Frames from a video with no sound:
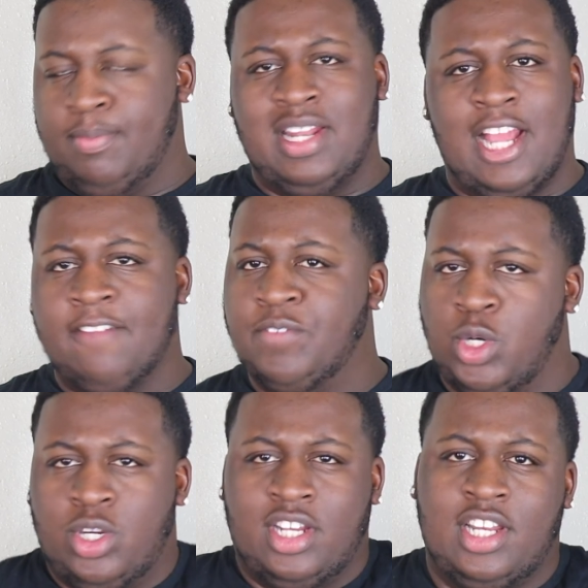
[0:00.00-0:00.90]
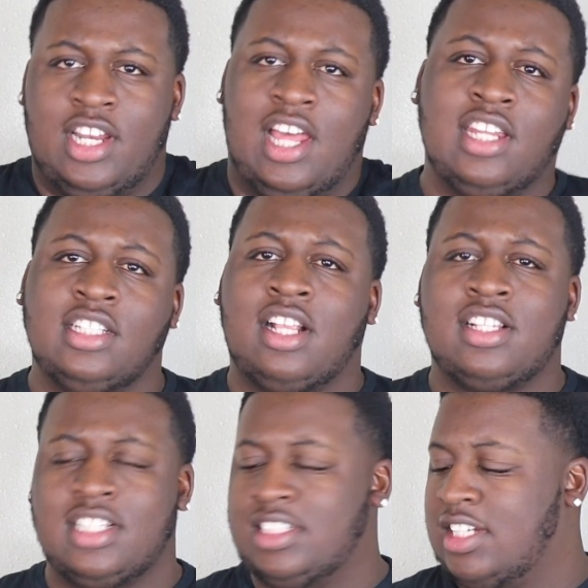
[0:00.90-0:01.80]
It'd be like four hundred dollars
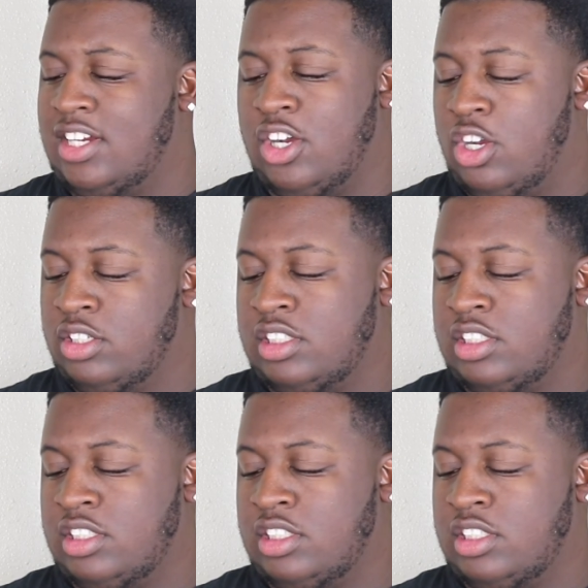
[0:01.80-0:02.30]
cause I got all